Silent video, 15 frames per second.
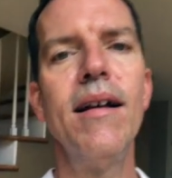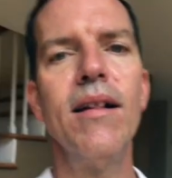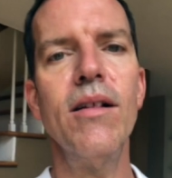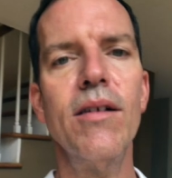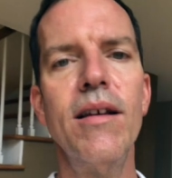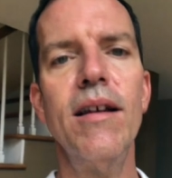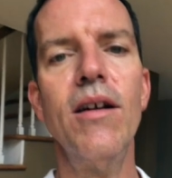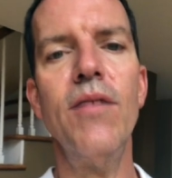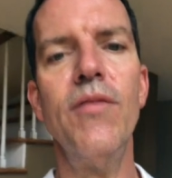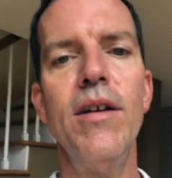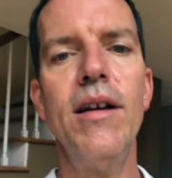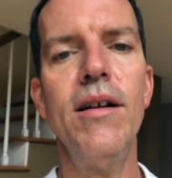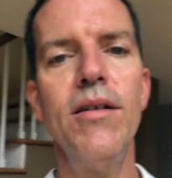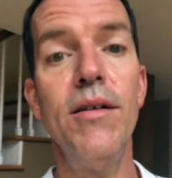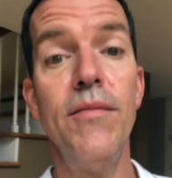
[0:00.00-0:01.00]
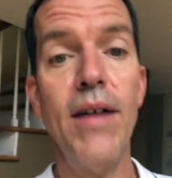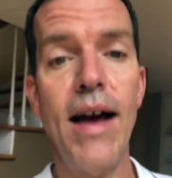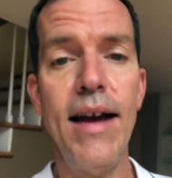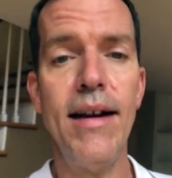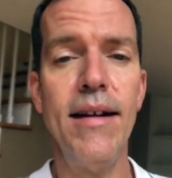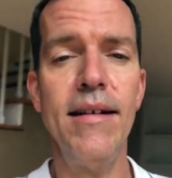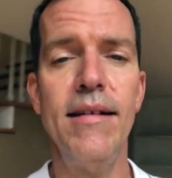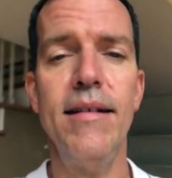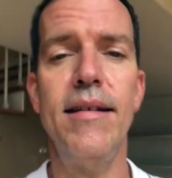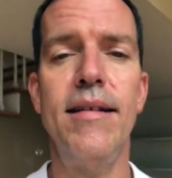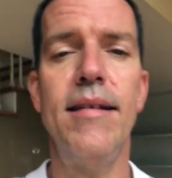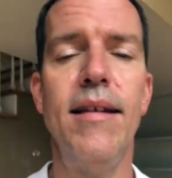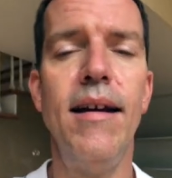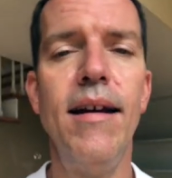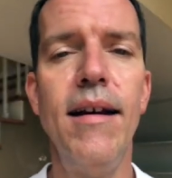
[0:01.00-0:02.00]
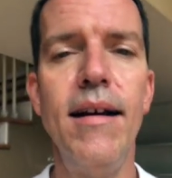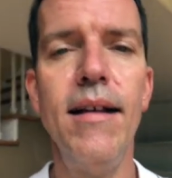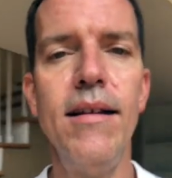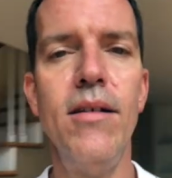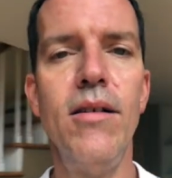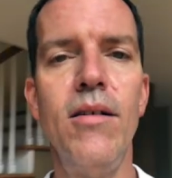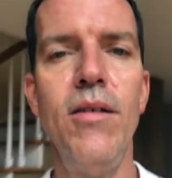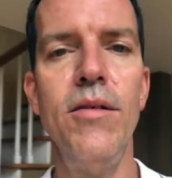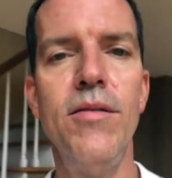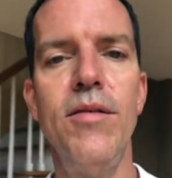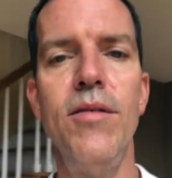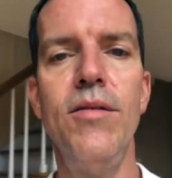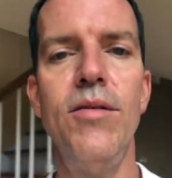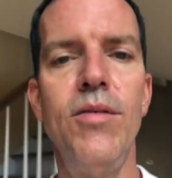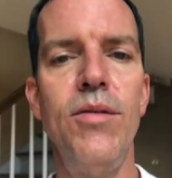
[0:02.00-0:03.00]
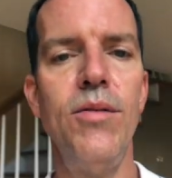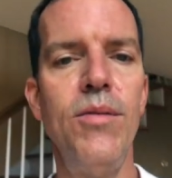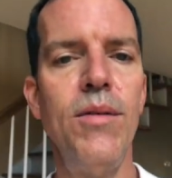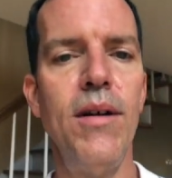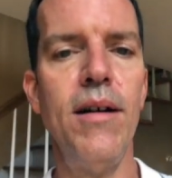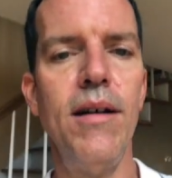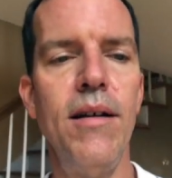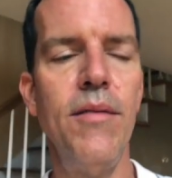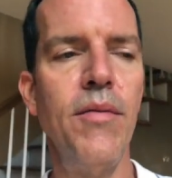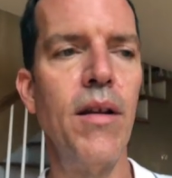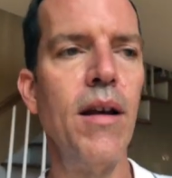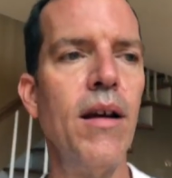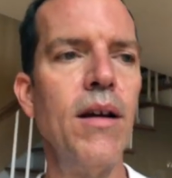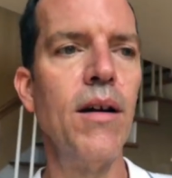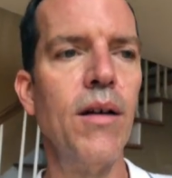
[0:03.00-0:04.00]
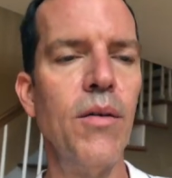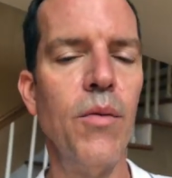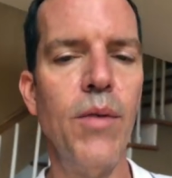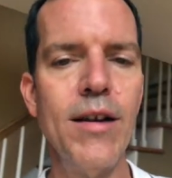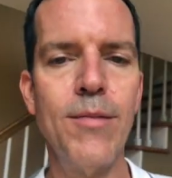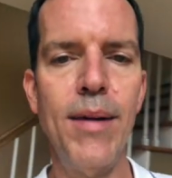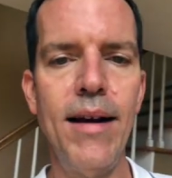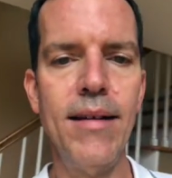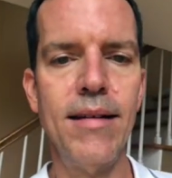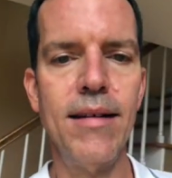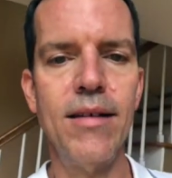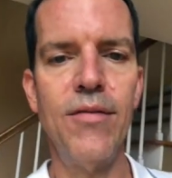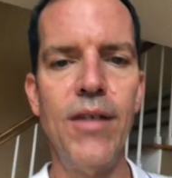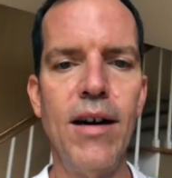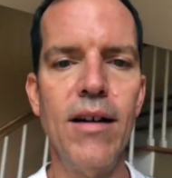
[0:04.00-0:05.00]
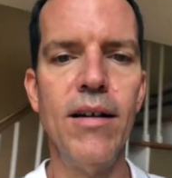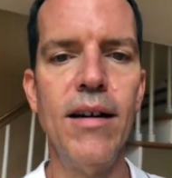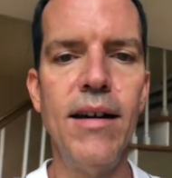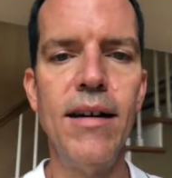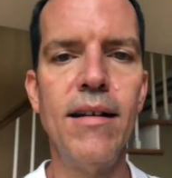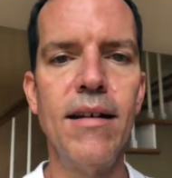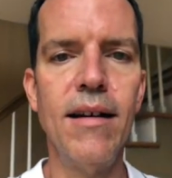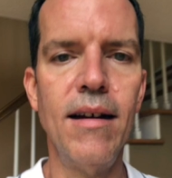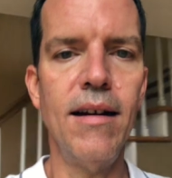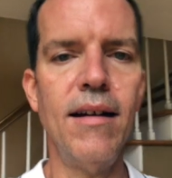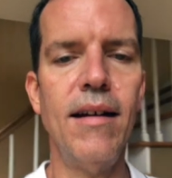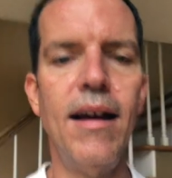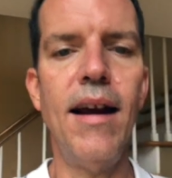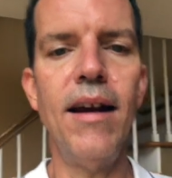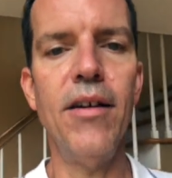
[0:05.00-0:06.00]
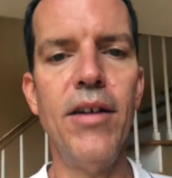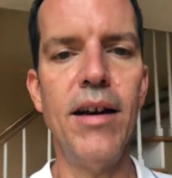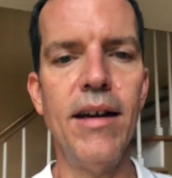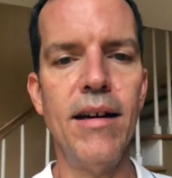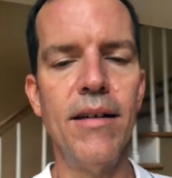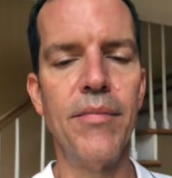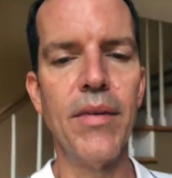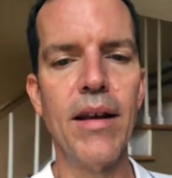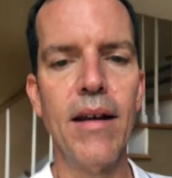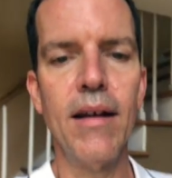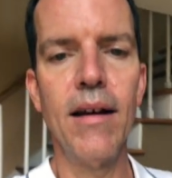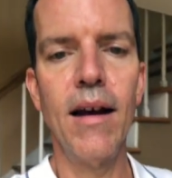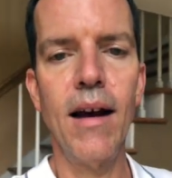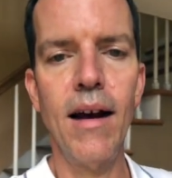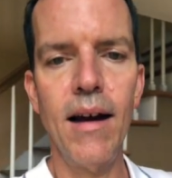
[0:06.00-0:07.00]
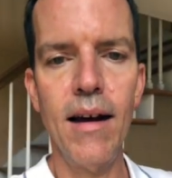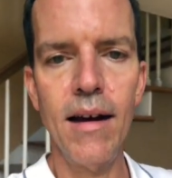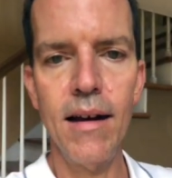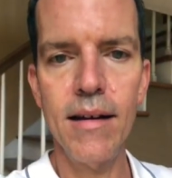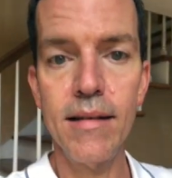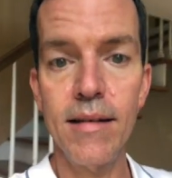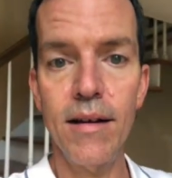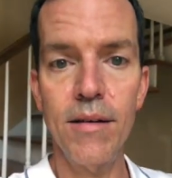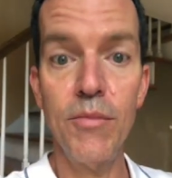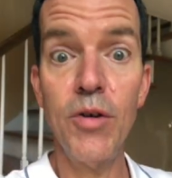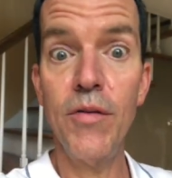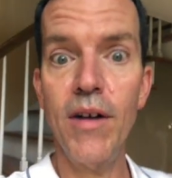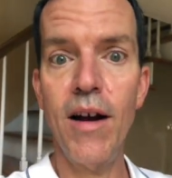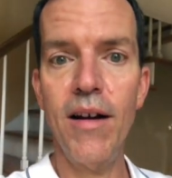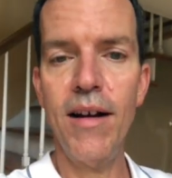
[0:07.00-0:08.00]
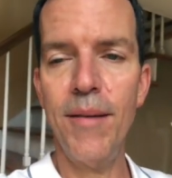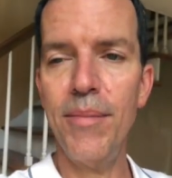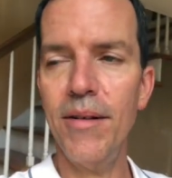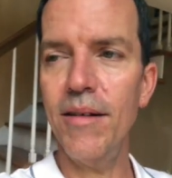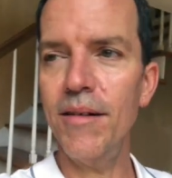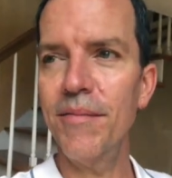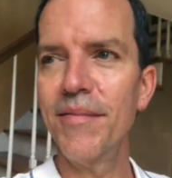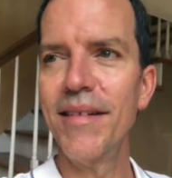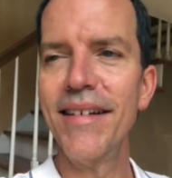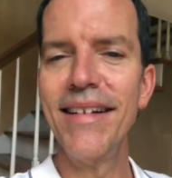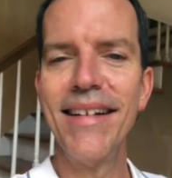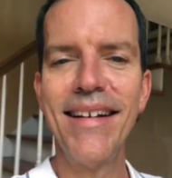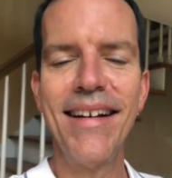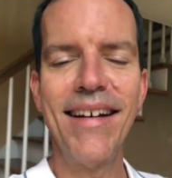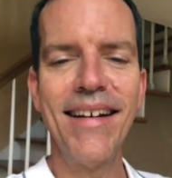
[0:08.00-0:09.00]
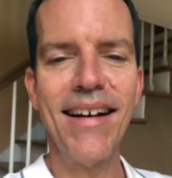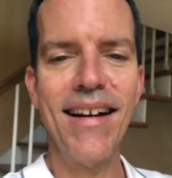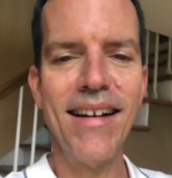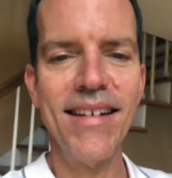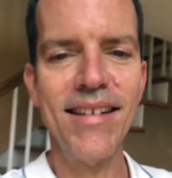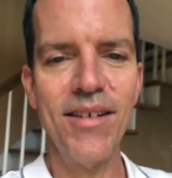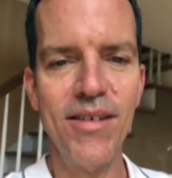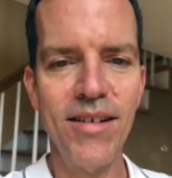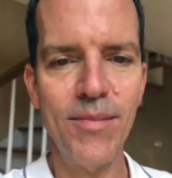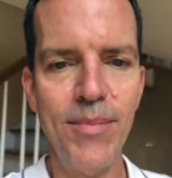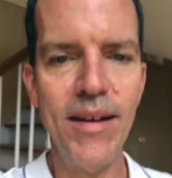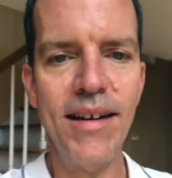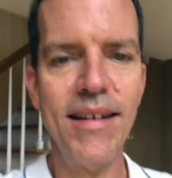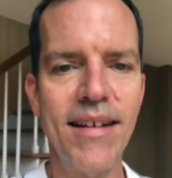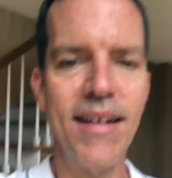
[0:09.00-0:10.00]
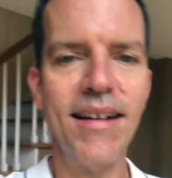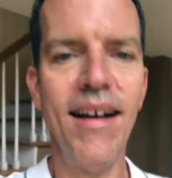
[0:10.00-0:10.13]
looking over here in Vinings, a little closer to West Paces Ferry area. So moving on up a little, so to speak,